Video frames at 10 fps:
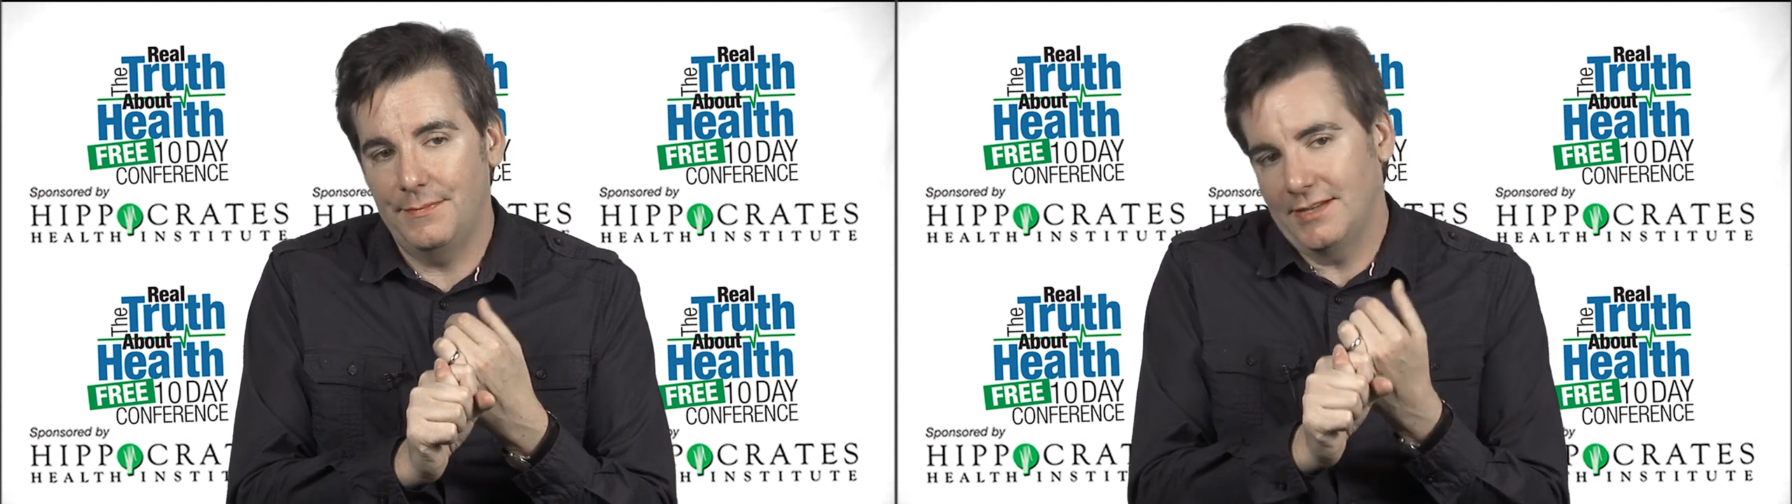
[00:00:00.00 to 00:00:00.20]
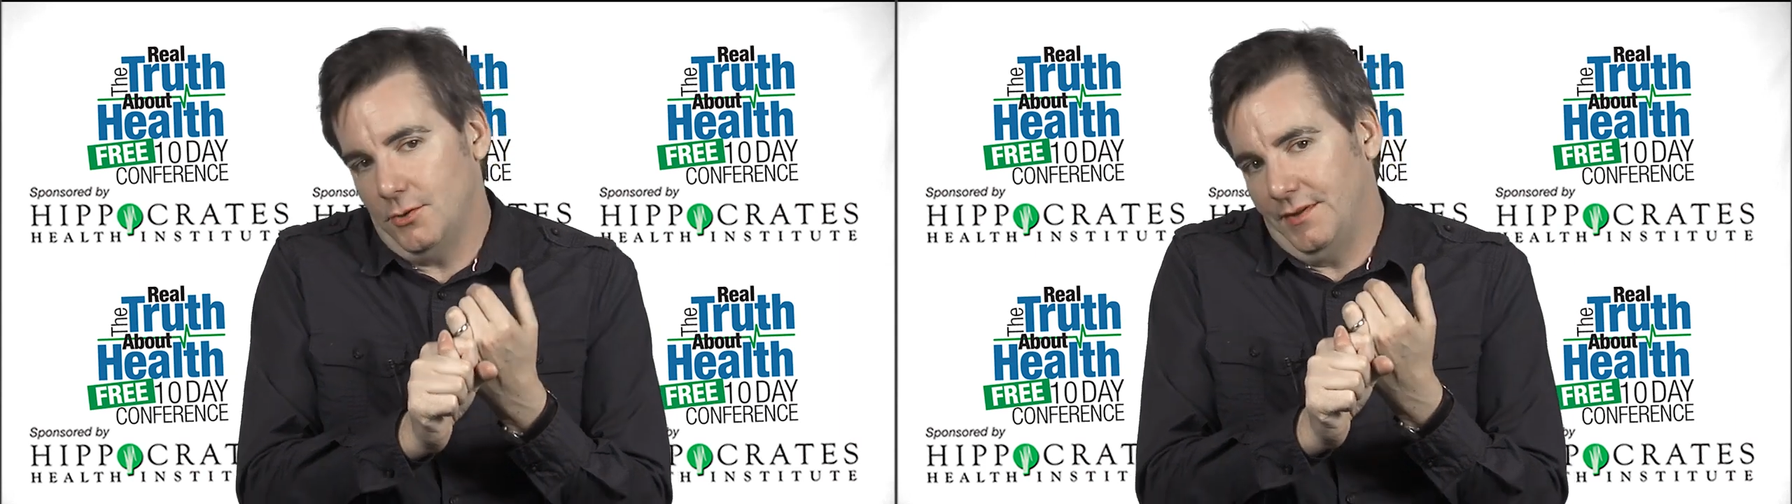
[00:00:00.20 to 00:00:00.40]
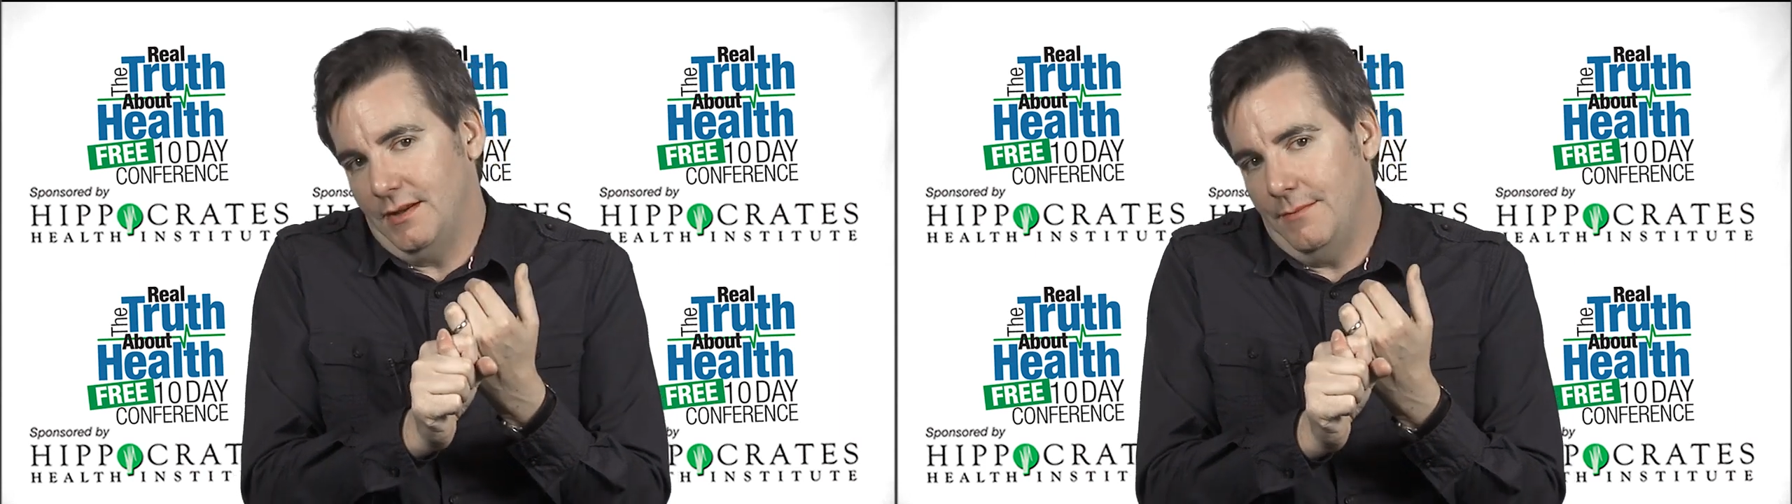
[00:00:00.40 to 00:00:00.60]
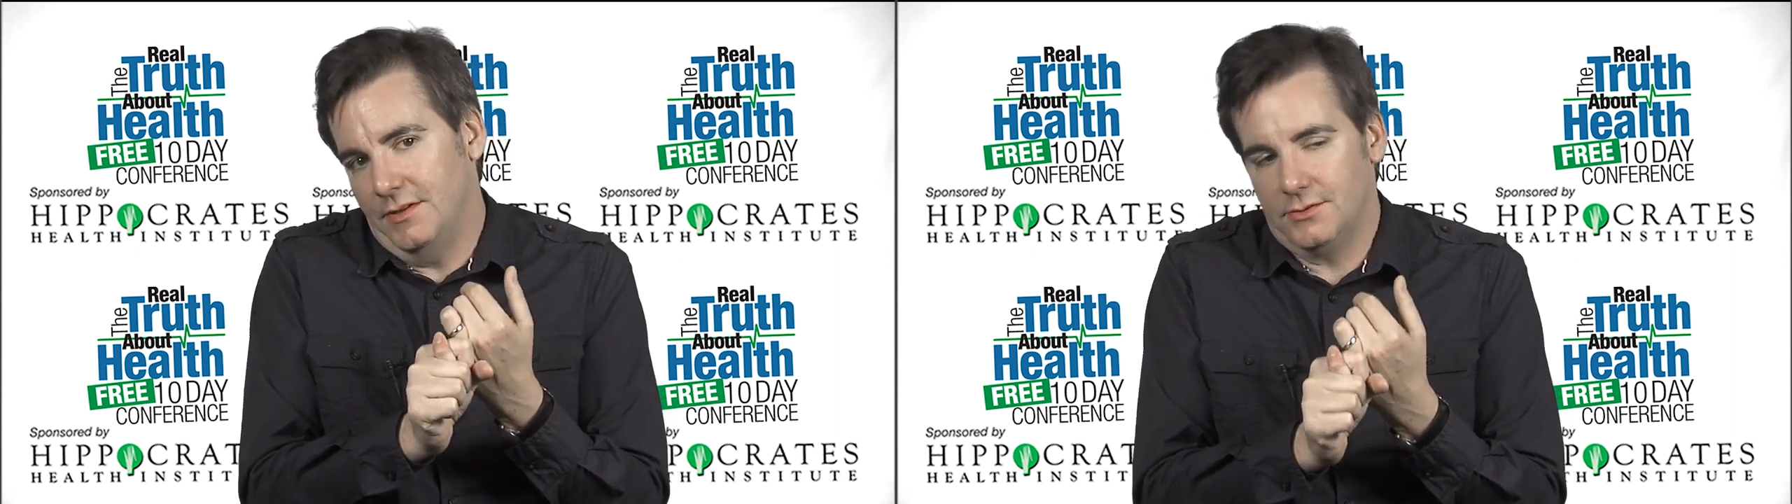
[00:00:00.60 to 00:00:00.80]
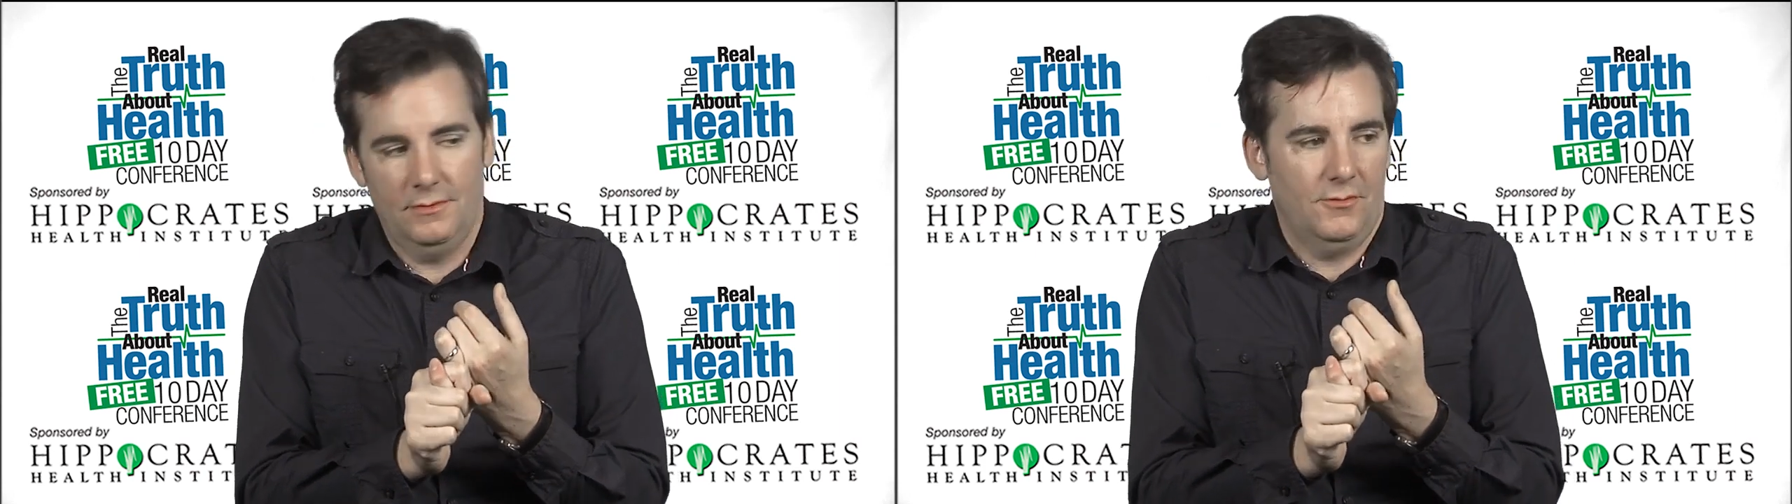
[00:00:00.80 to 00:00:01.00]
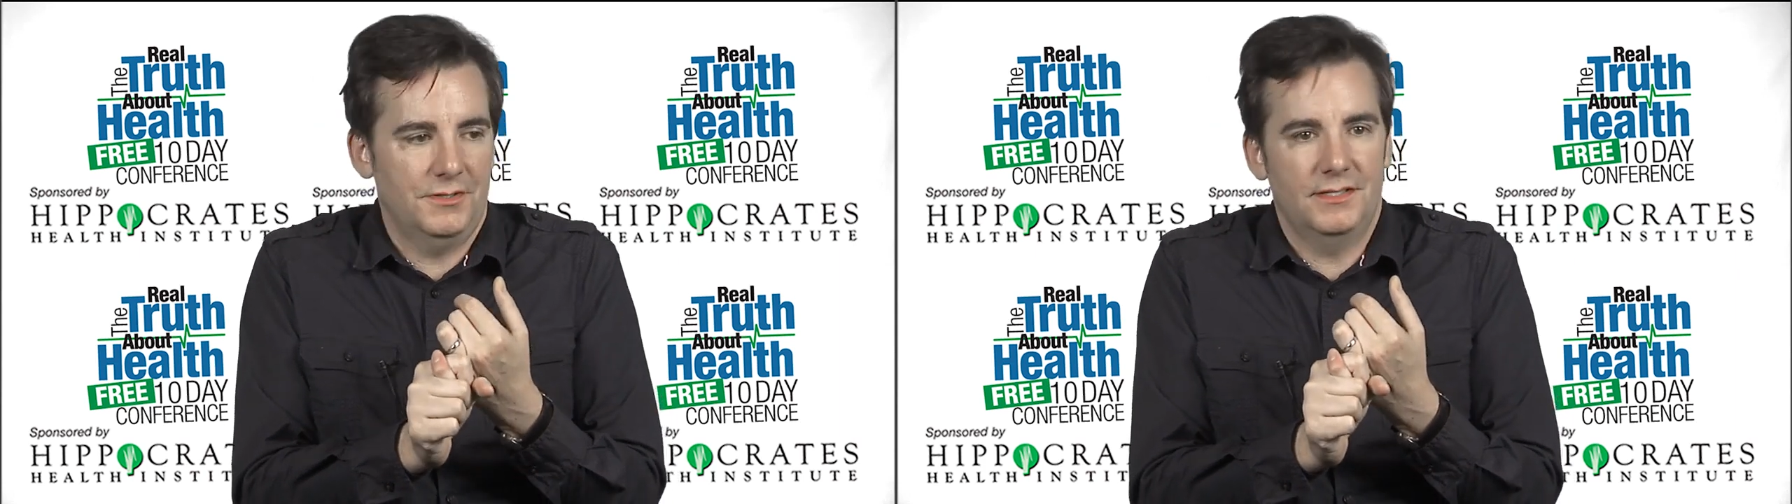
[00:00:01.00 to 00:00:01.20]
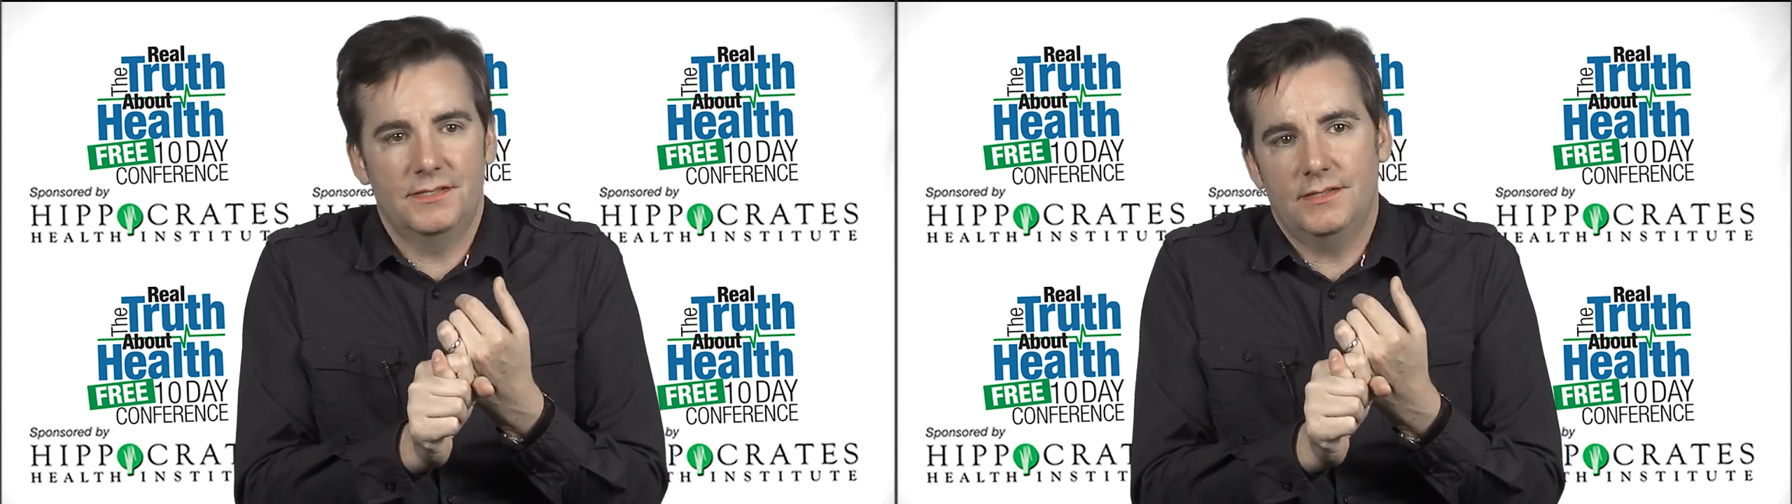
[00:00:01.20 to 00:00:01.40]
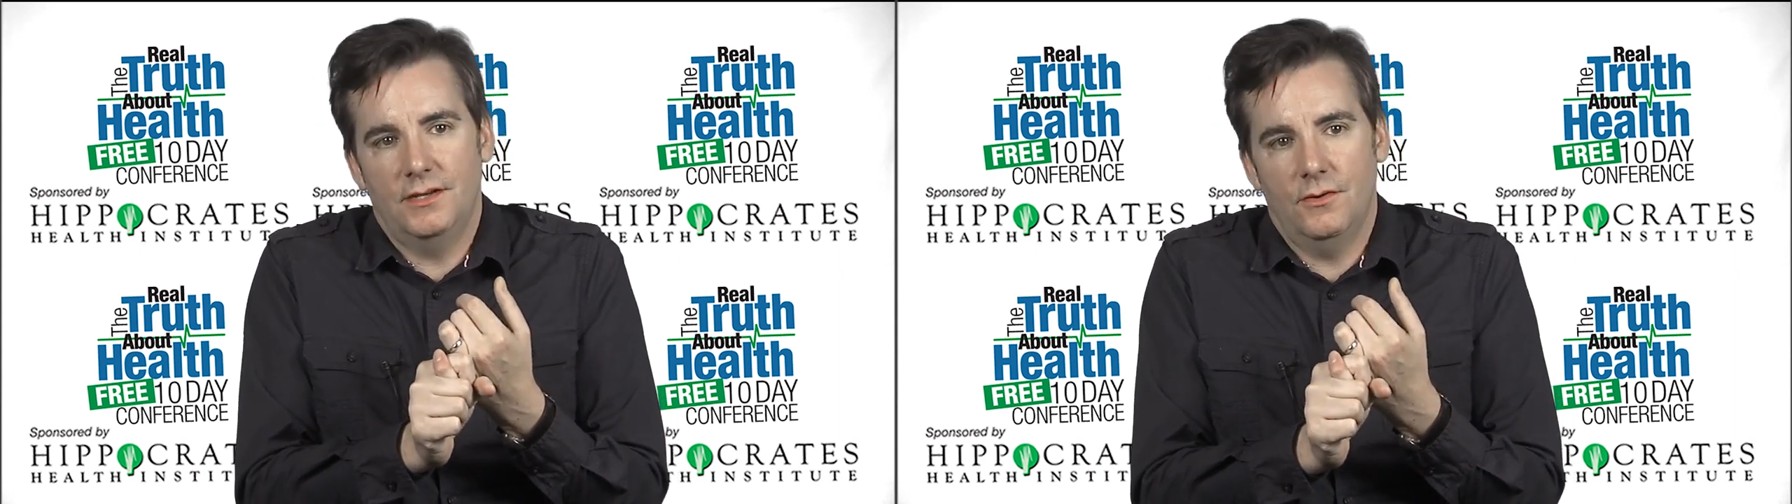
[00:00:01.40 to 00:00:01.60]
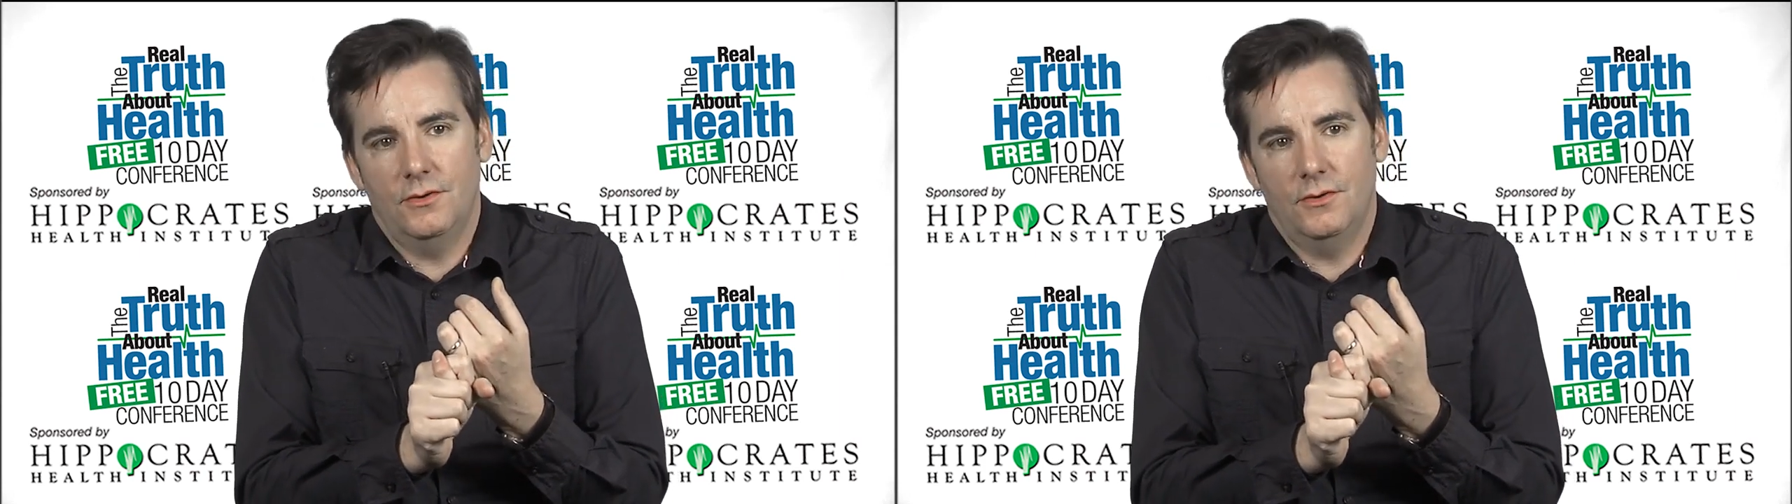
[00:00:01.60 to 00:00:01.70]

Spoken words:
except that's only 9 months old versus